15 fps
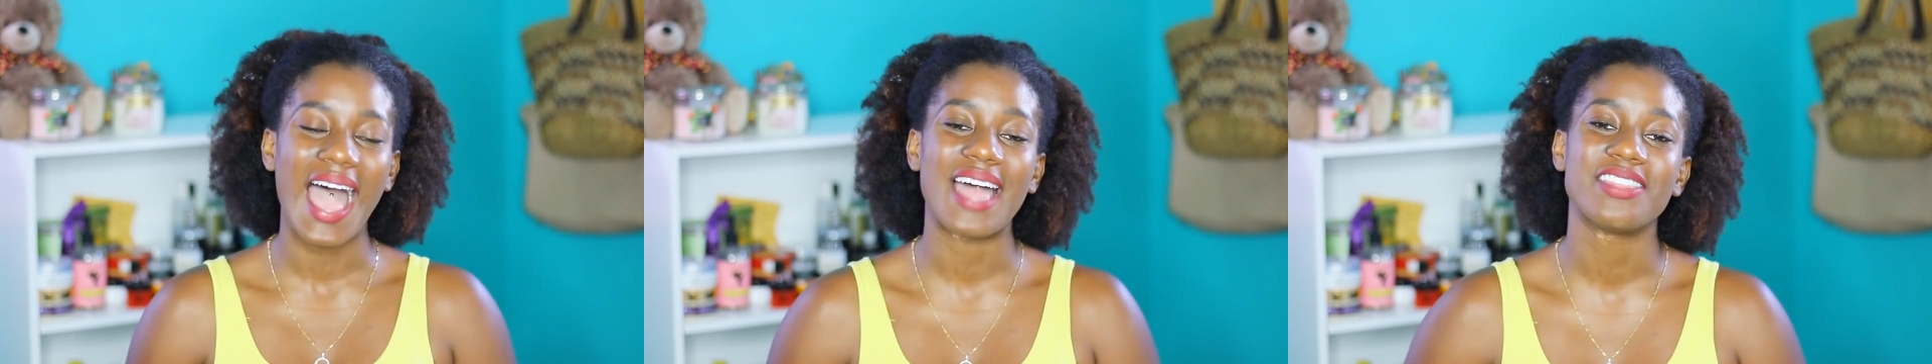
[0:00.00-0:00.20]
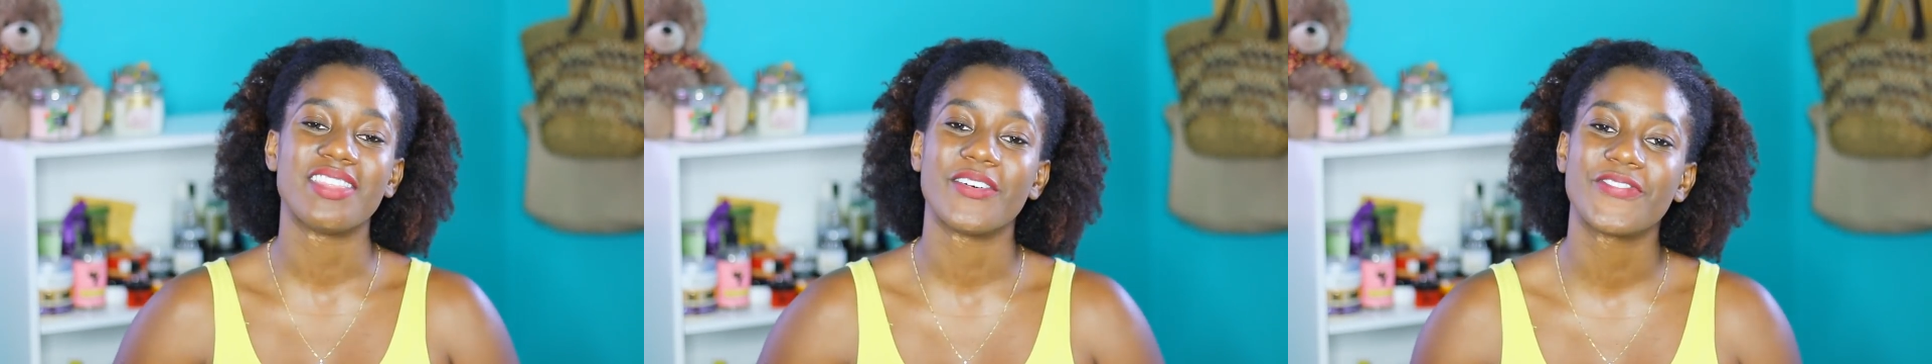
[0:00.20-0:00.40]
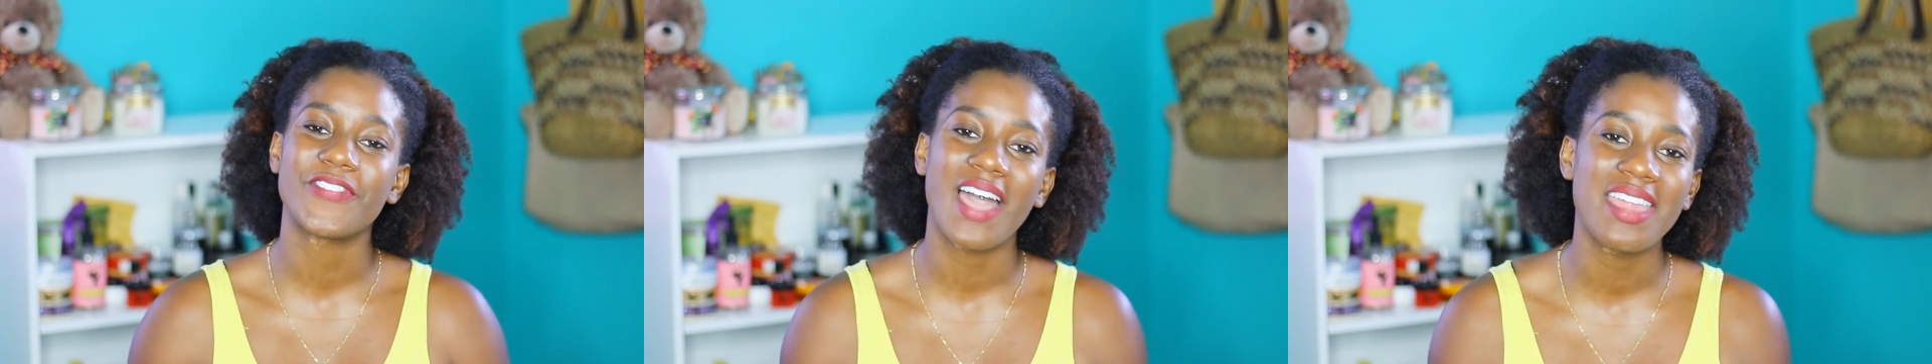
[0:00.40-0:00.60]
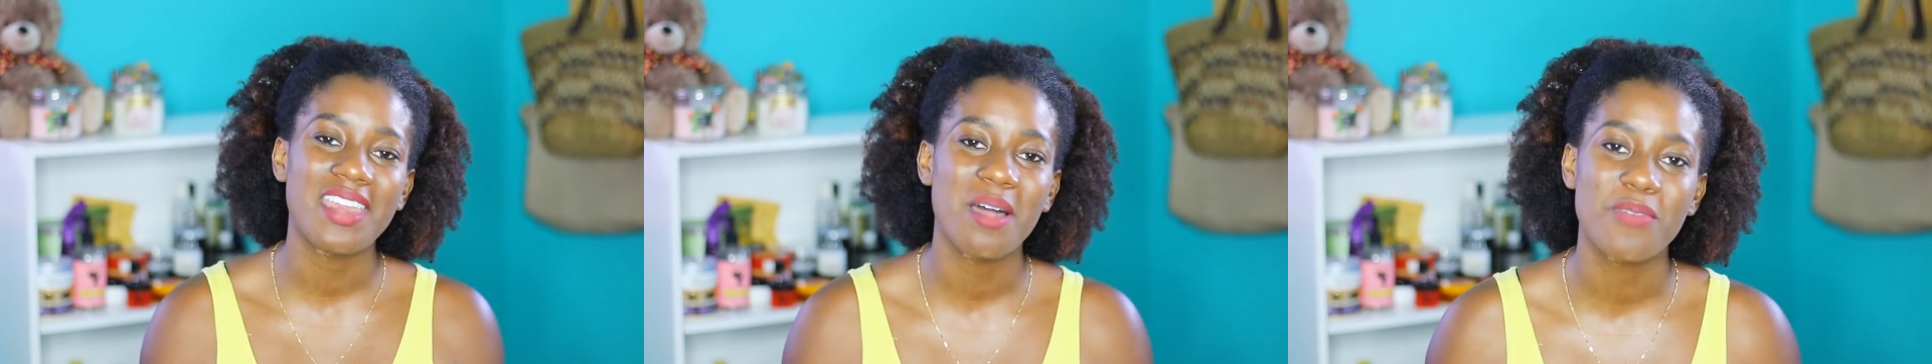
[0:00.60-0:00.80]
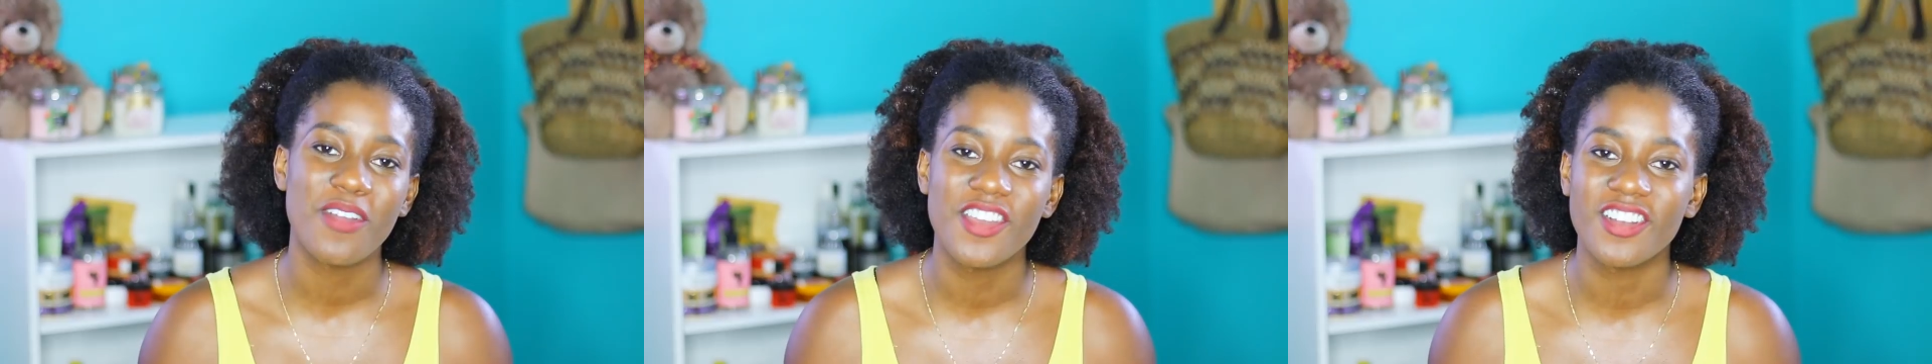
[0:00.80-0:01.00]
And the
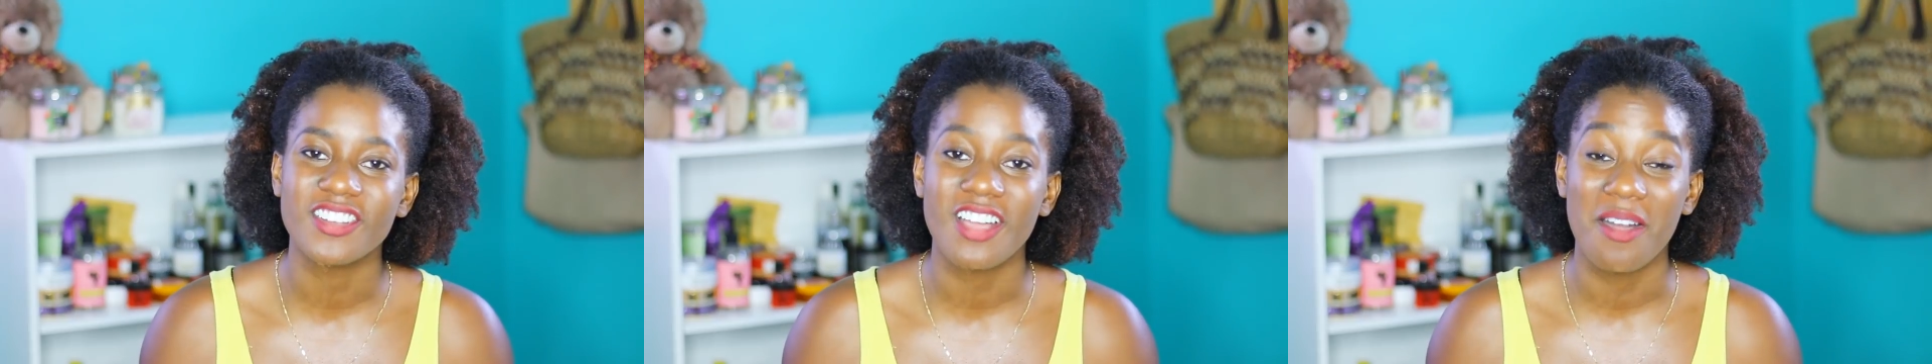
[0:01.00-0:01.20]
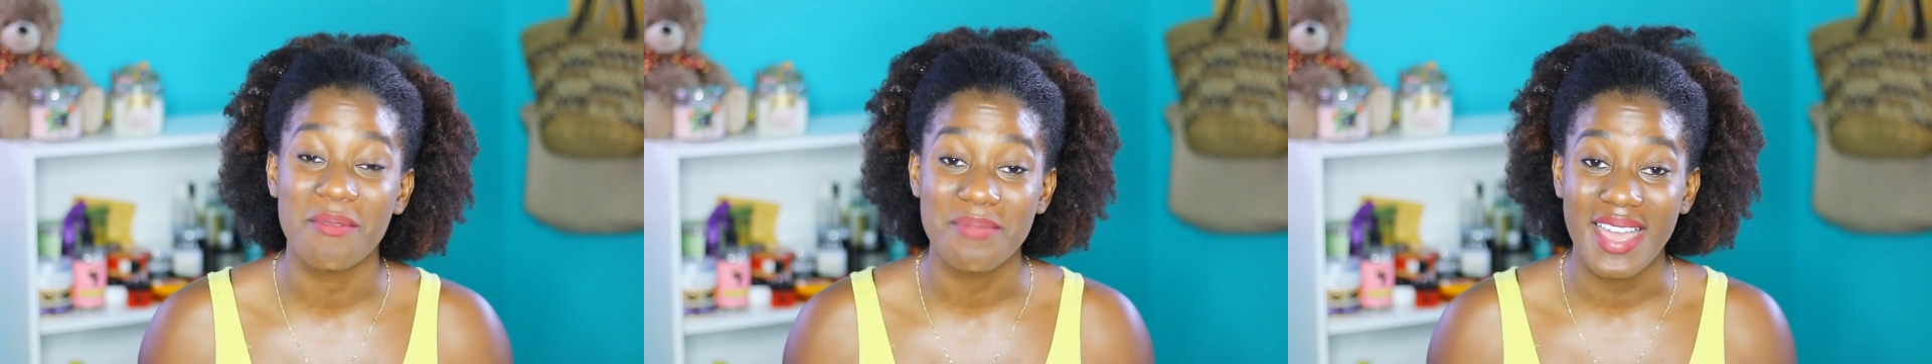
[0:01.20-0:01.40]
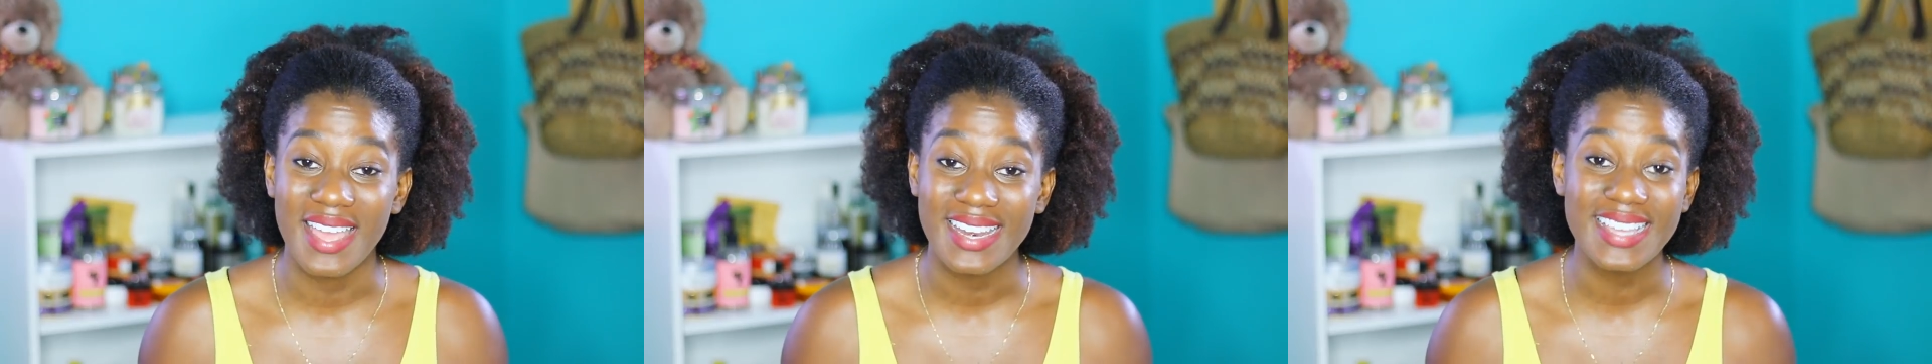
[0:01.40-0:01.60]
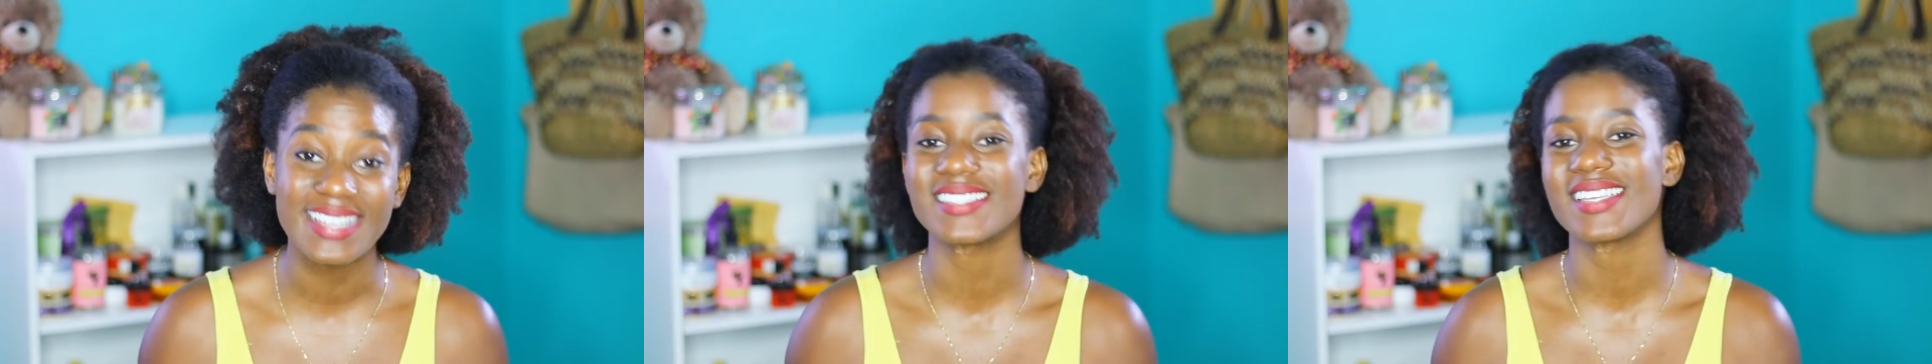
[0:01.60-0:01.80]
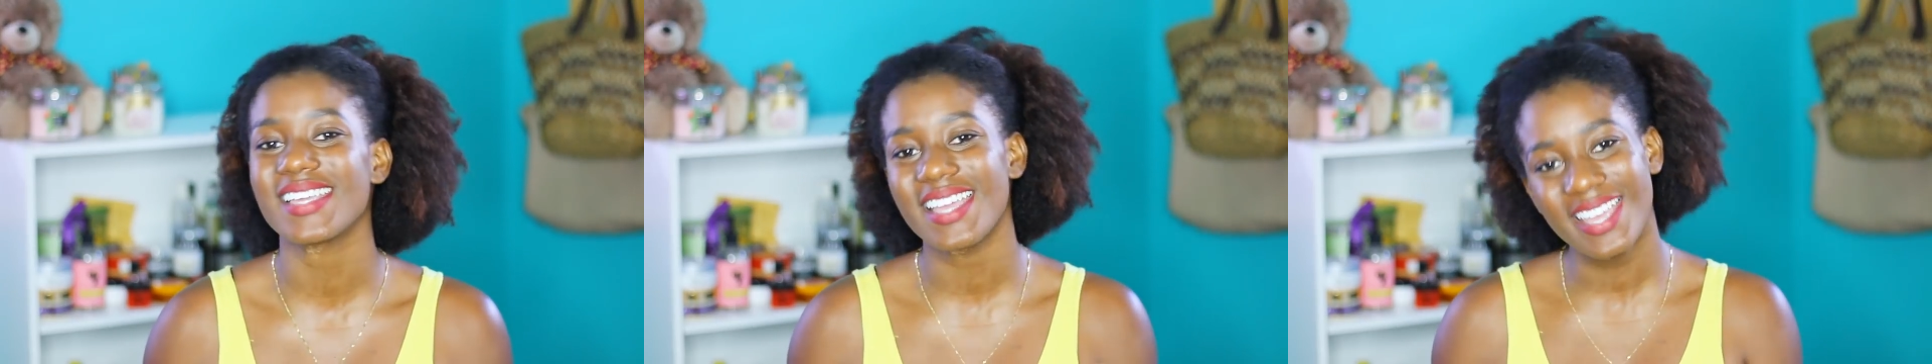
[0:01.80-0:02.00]
final product on my
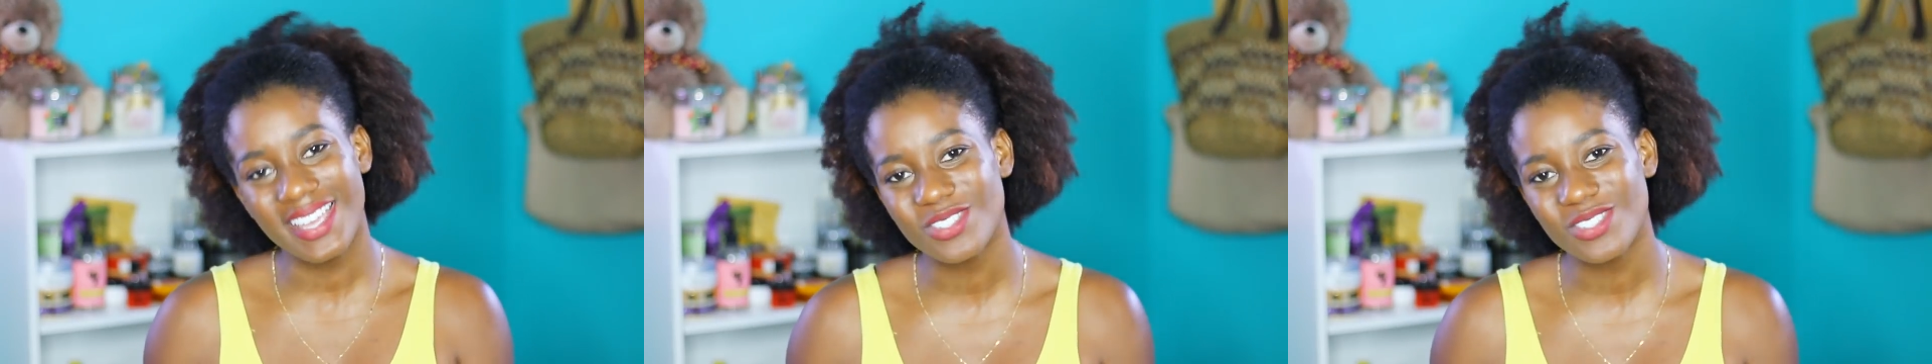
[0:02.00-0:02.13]
list